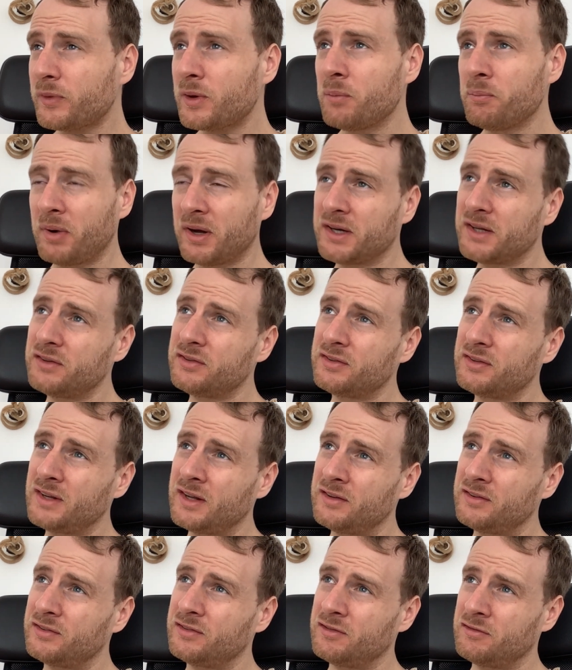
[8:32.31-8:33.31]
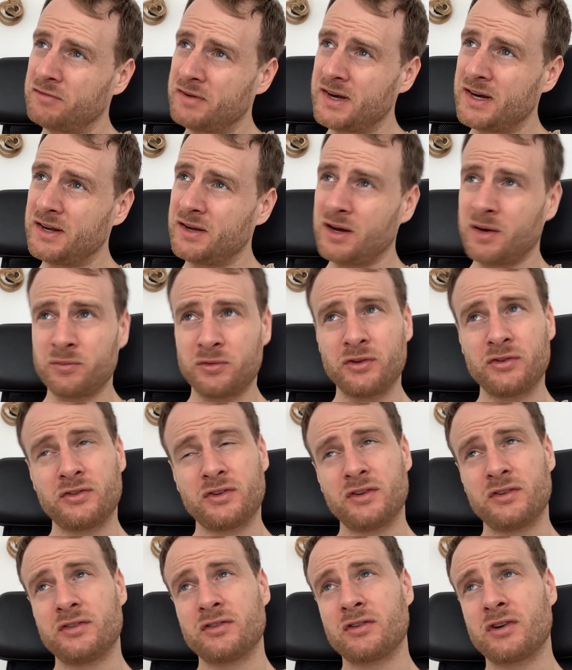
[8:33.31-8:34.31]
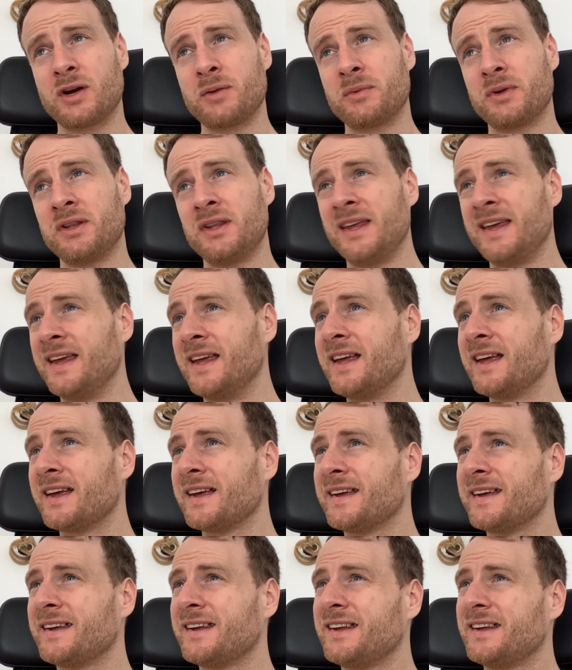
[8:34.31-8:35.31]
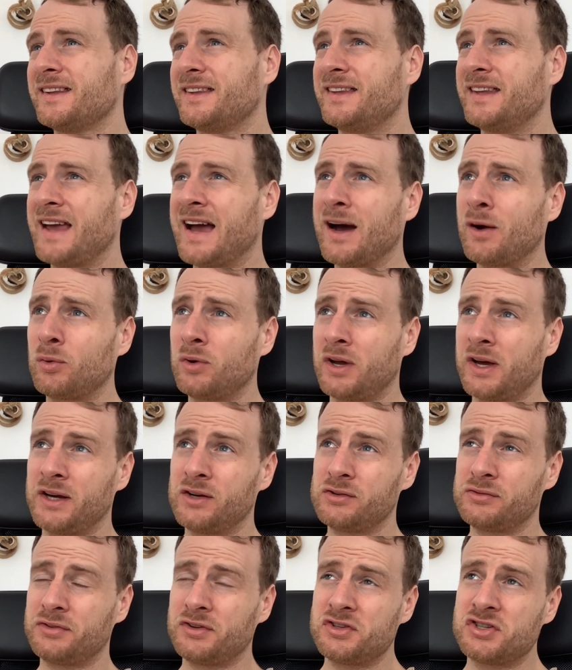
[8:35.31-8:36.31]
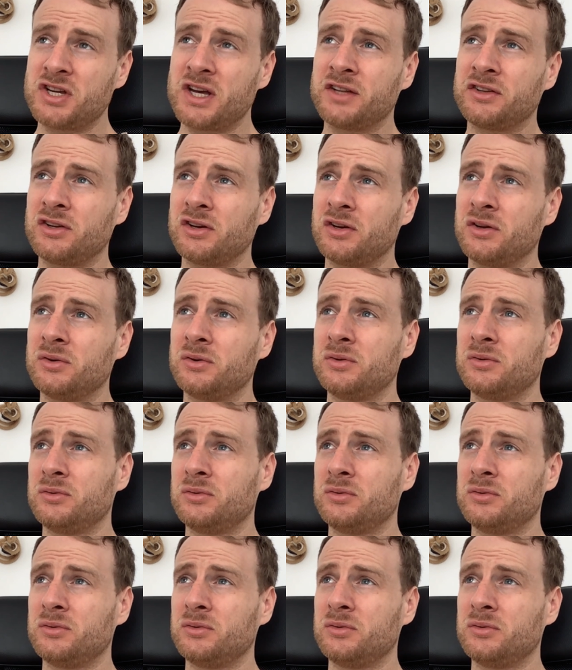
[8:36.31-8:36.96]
But it's really, I'm just describing the outline of the shadow.